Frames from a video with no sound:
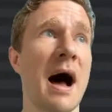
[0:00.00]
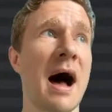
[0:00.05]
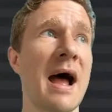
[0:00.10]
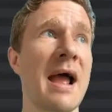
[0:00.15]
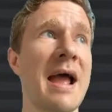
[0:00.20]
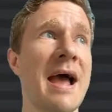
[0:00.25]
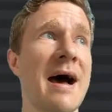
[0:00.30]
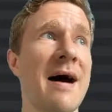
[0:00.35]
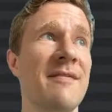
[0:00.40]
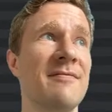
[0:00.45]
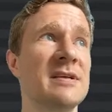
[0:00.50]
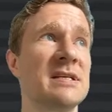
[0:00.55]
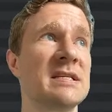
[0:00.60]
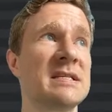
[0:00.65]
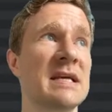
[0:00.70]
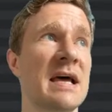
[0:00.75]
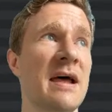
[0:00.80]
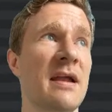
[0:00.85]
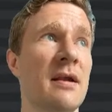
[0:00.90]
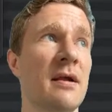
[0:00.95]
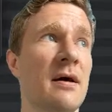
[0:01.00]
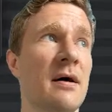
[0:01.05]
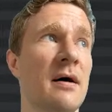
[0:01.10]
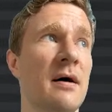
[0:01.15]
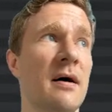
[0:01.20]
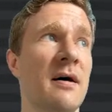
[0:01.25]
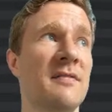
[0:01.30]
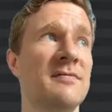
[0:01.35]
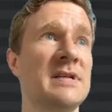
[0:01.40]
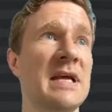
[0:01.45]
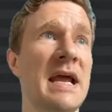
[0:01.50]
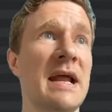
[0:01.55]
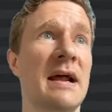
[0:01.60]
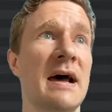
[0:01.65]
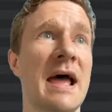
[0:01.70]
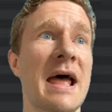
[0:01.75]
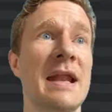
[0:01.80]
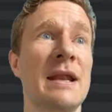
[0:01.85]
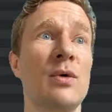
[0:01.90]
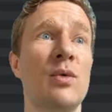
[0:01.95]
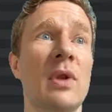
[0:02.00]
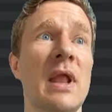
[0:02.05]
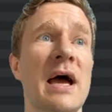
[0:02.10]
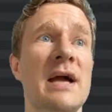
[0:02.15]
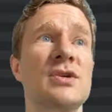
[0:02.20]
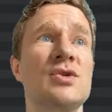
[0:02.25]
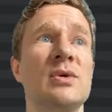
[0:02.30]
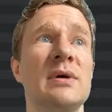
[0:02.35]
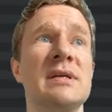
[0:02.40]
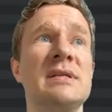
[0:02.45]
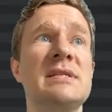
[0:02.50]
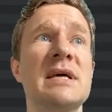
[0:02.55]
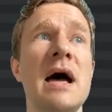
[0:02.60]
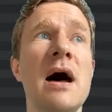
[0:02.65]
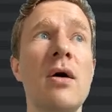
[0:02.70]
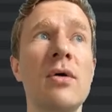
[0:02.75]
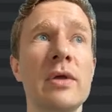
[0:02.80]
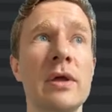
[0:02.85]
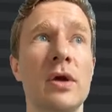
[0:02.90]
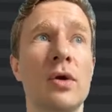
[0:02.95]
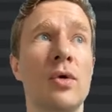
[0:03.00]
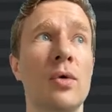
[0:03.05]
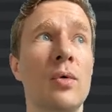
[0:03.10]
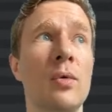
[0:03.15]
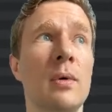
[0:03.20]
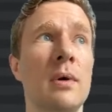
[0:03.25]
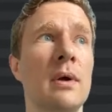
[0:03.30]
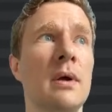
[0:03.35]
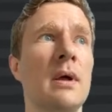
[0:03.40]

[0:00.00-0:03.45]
I have a set of data, and it will actually tell you.